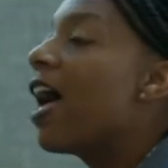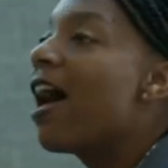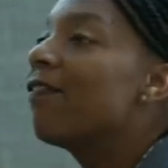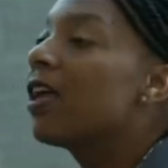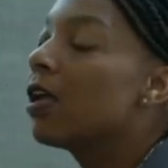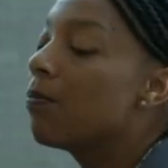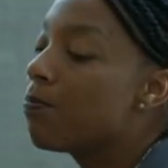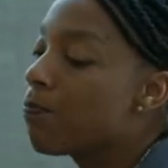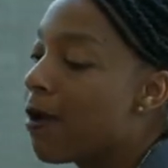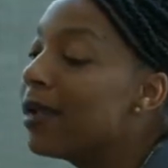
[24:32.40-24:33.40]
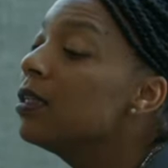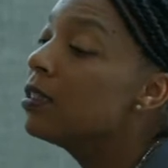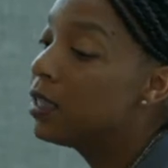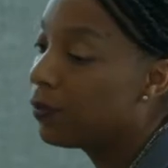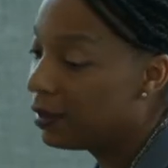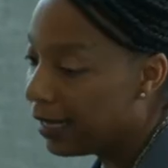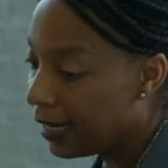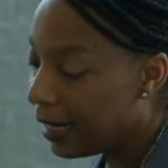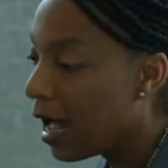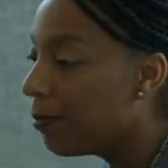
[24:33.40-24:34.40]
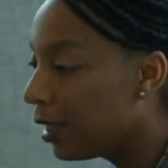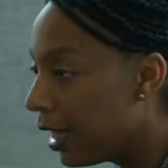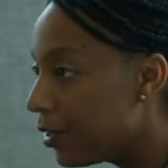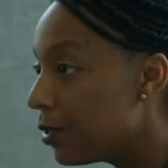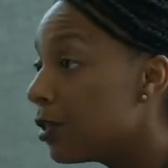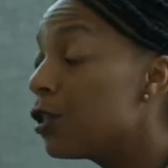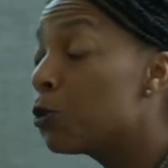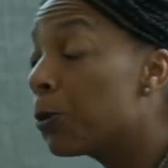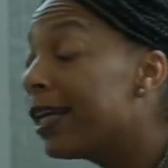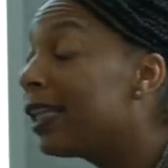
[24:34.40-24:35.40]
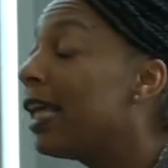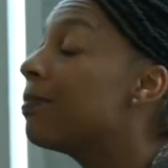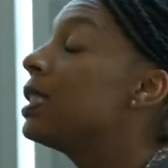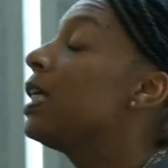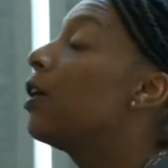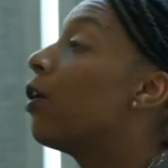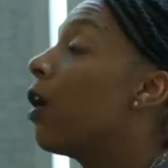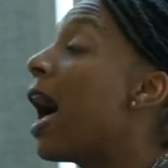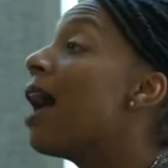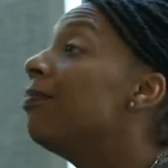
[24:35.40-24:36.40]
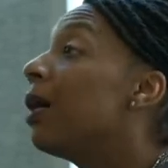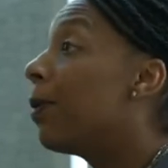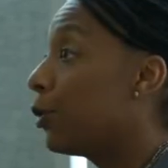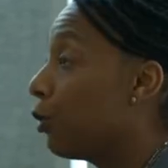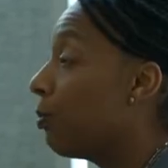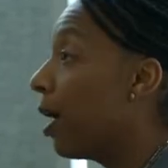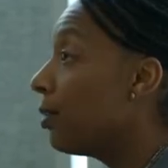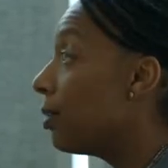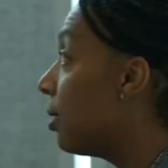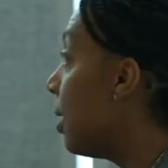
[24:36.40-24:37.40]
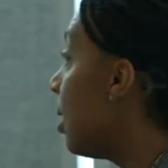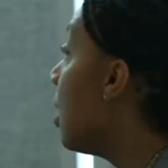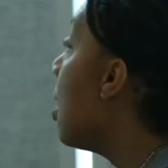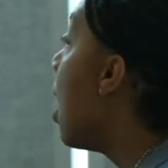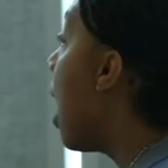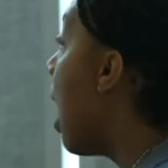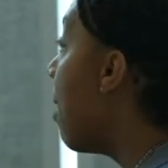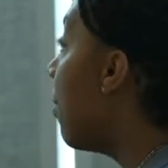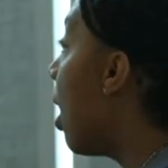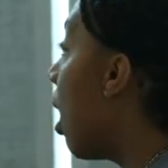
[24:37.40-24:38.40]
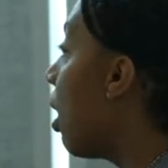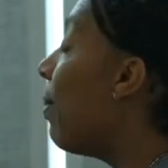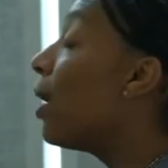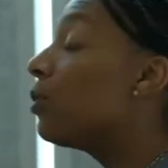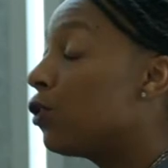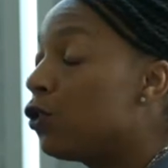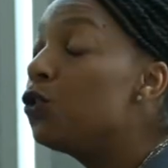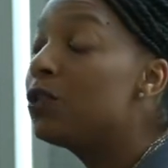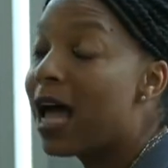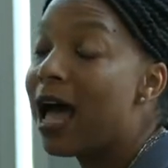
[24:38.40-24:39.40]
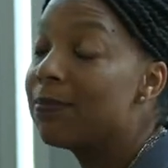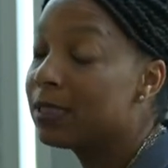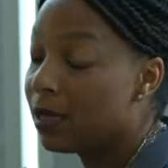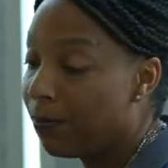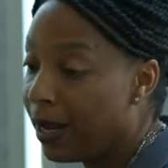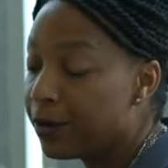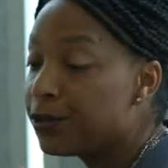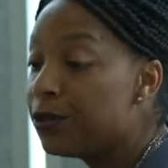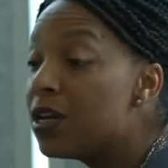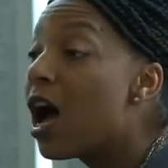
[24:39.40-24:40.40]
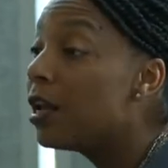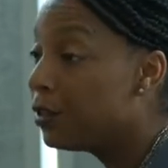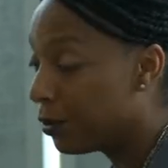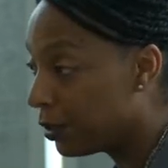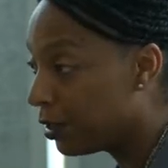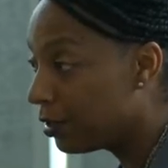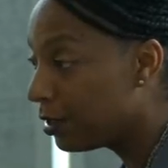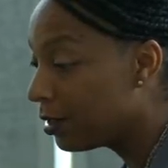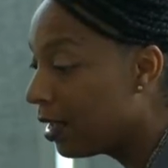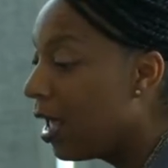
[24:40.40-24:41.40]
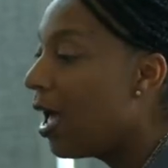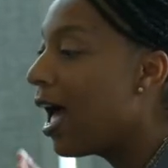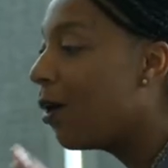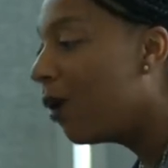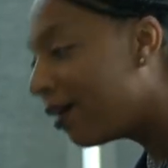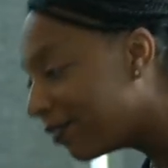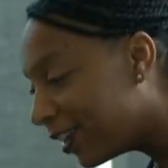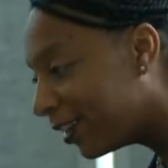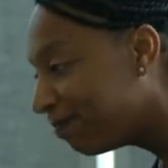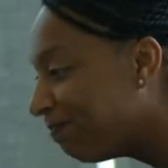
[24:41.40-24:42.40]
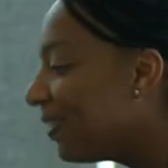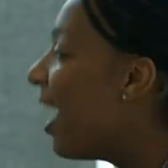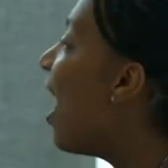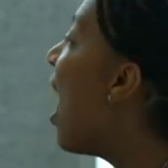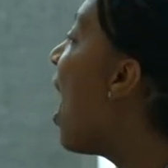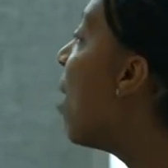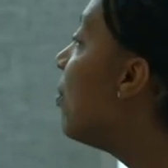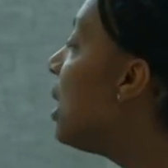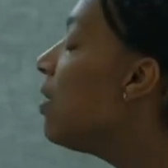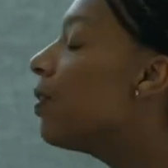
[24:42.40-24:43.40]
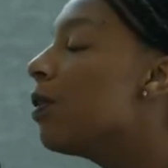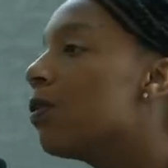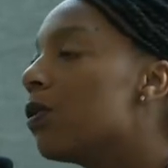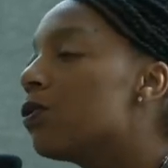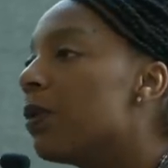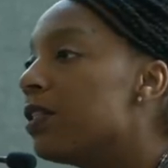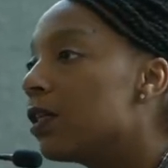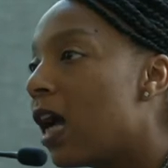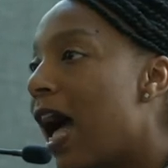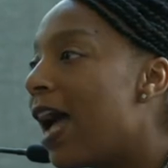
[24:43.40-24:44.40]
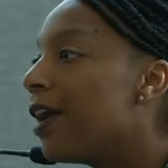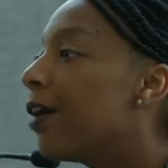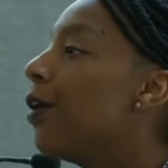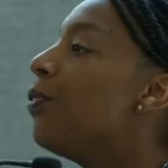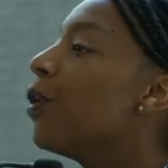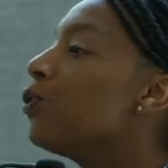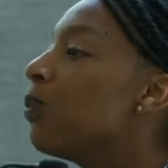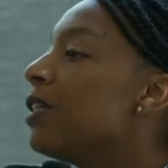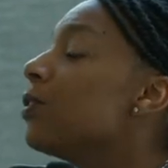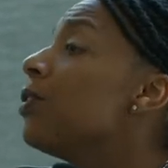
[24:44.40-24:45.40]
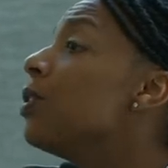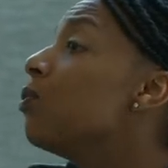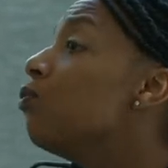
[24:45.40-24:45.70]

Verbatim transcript: having pregnancy-related complications, such as preeclampsia or high blood pressure in pregnancy, um, are about two times compared to non-donors. However, um, even though those rates are higher, those rates are still